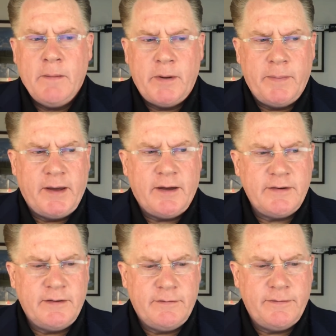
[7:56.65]
but
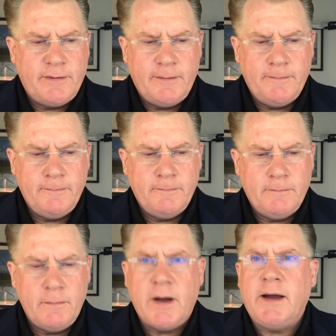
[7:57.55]
because of
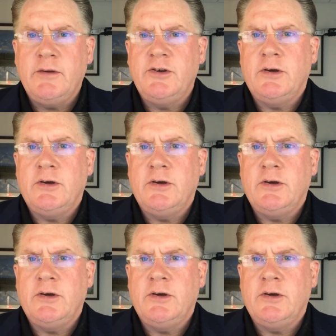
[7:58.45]
my